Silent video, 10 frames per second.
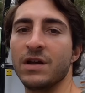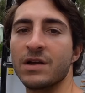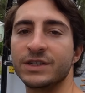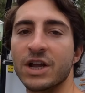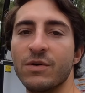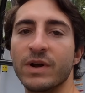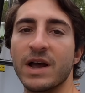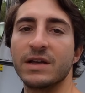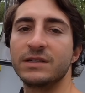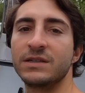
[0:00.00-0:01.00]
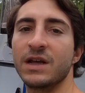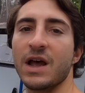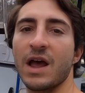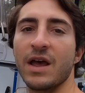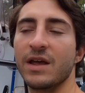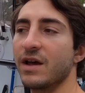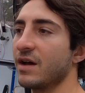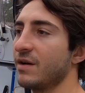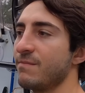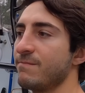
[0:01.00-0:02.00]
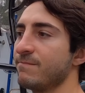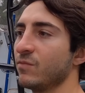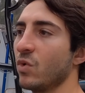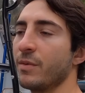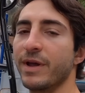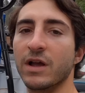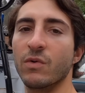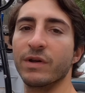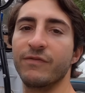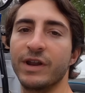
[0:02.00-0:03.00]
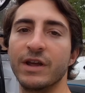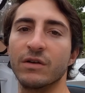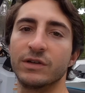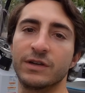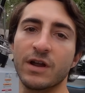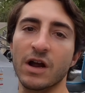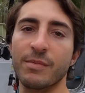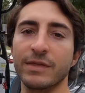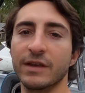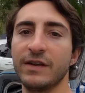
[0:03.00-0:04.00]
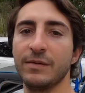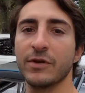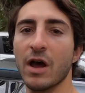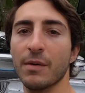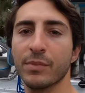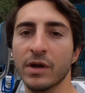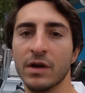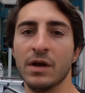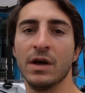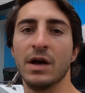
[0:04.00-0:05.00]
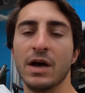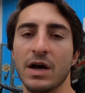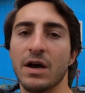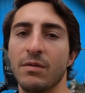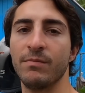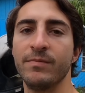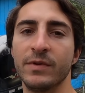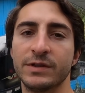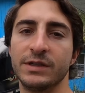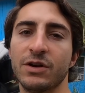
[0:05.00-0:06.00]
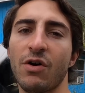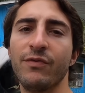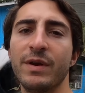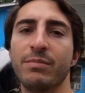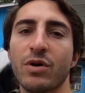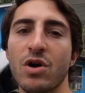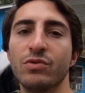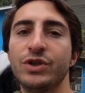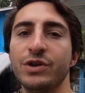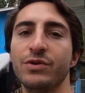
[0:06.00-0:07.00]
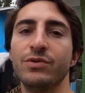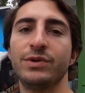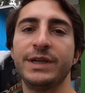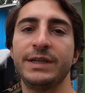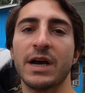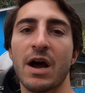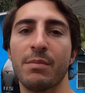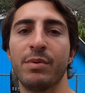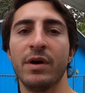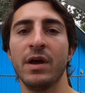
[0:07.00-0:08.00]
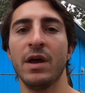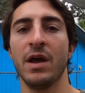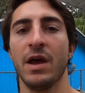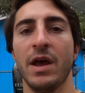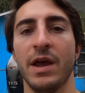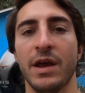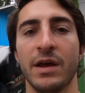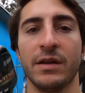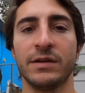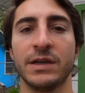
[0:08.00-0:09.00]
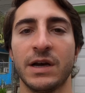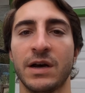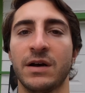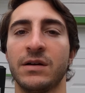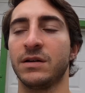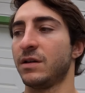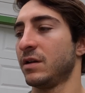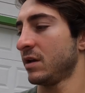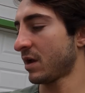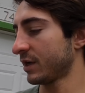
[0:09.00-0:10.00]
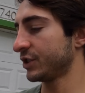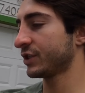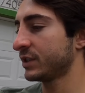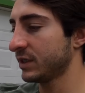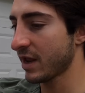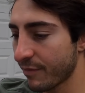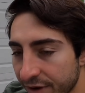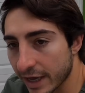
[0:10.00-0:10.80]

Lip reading: How's it going, guys? I want to make a quick video to talk about the T-top. It's a Dolphin Pro 2 T-top, and I just have been